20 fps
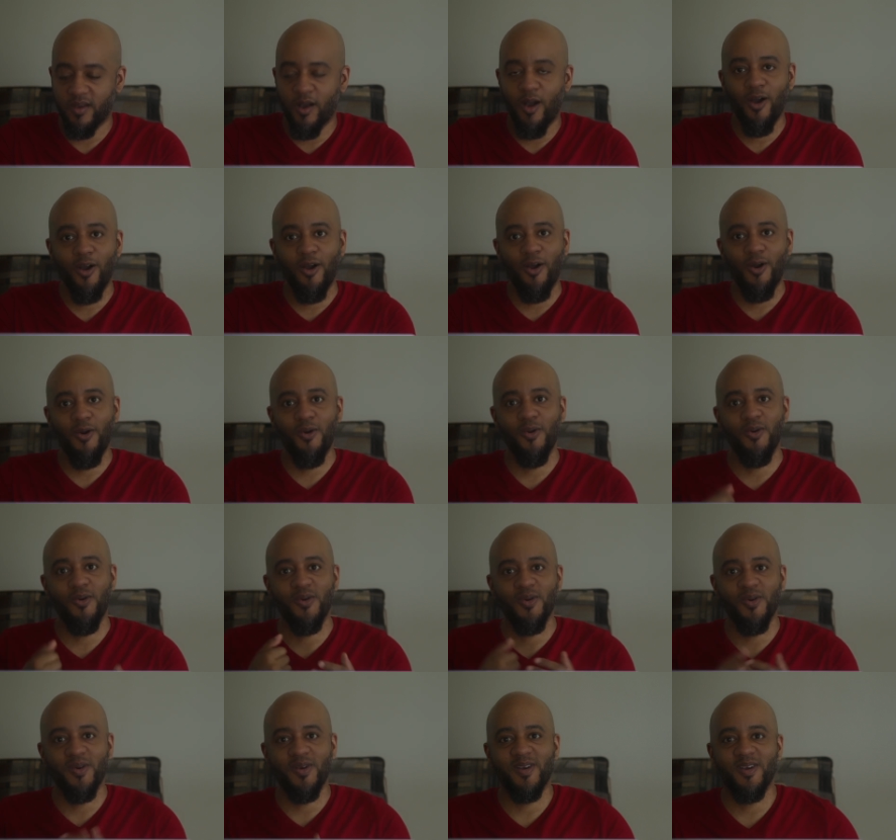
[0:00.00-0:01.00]
Oh,
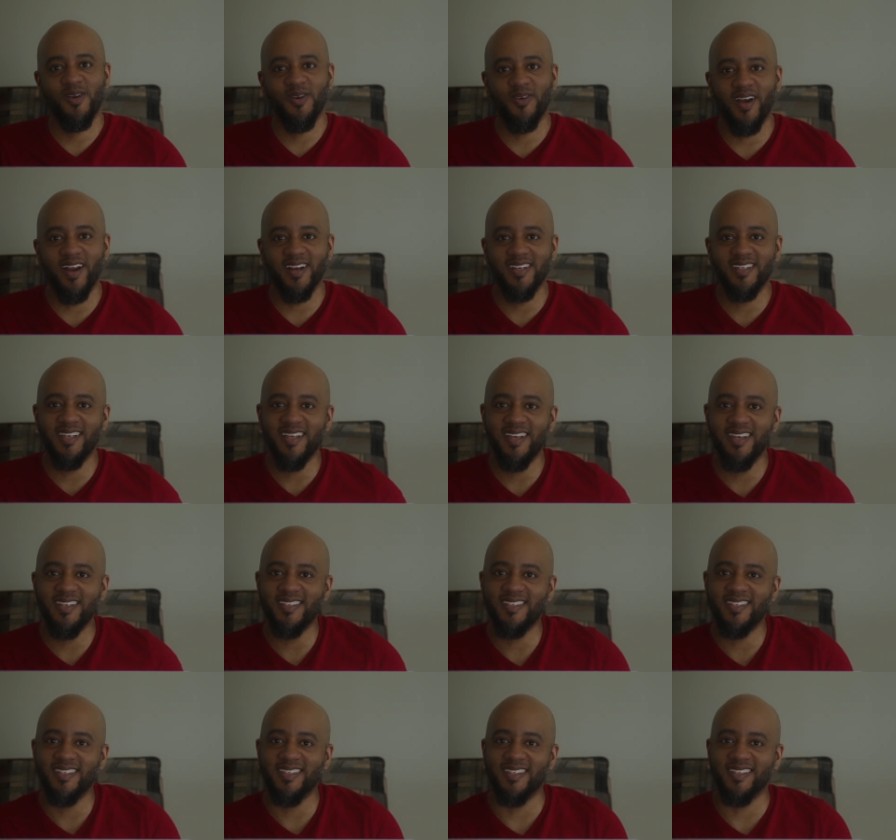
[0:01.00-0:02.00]

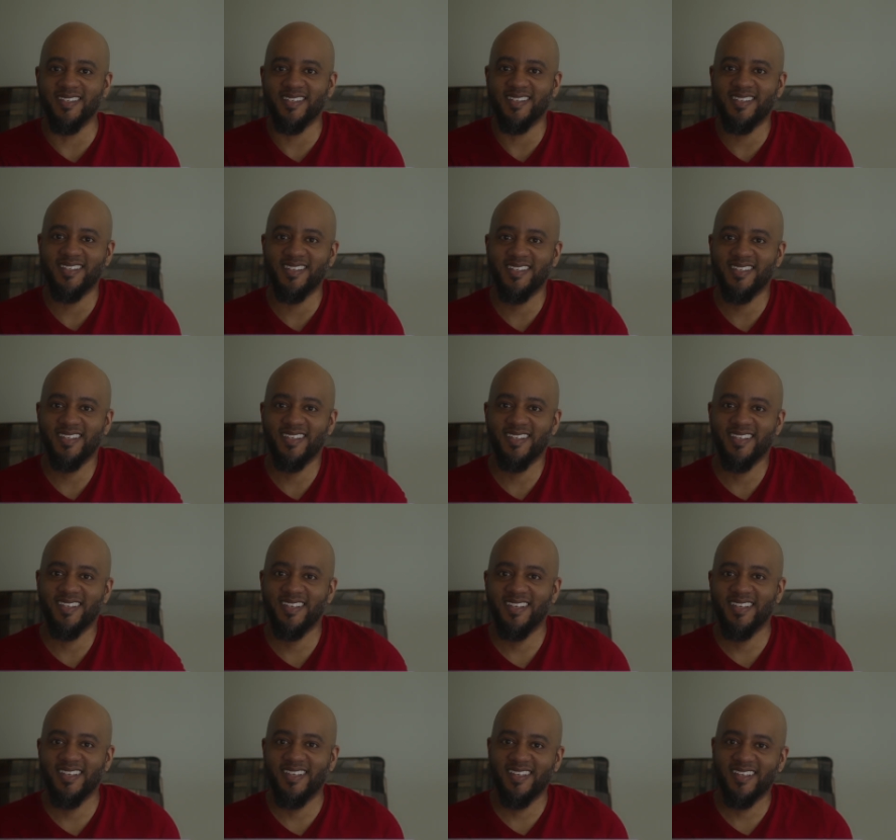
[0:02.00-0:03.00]
congratulations.
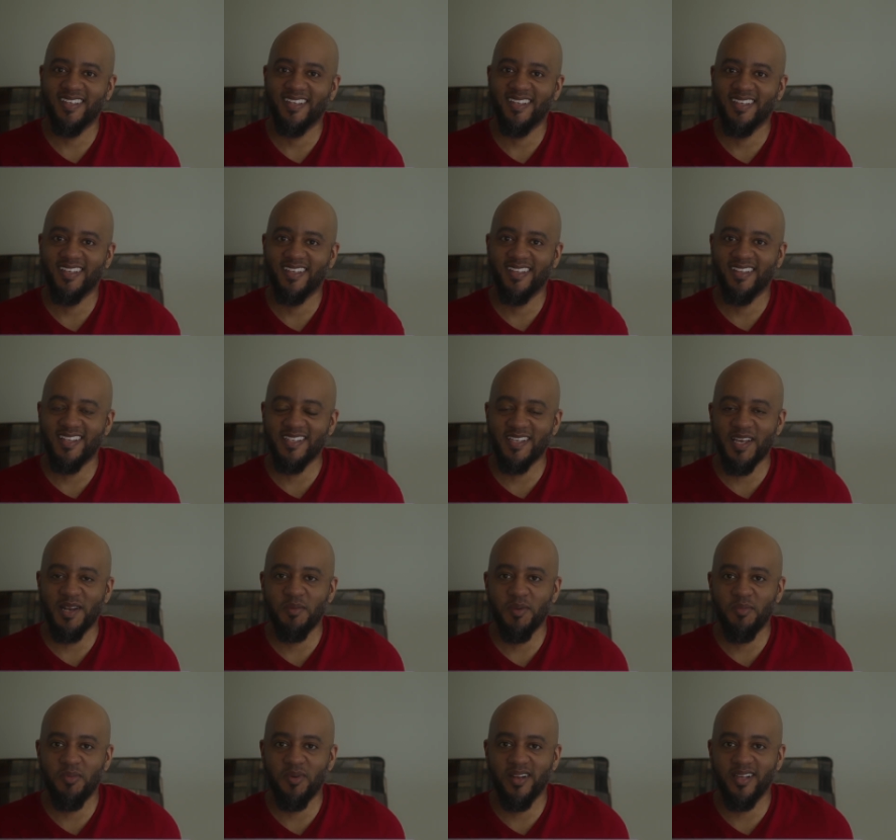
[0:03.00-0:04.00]
That's gotta
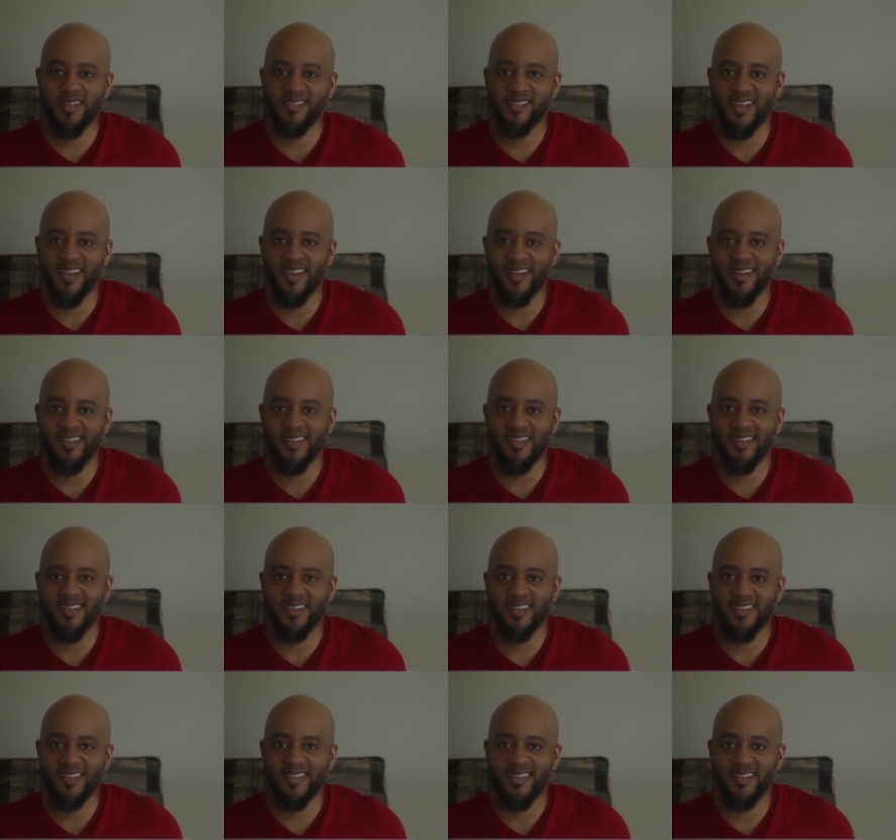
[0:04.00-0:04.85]
be pretty exciting.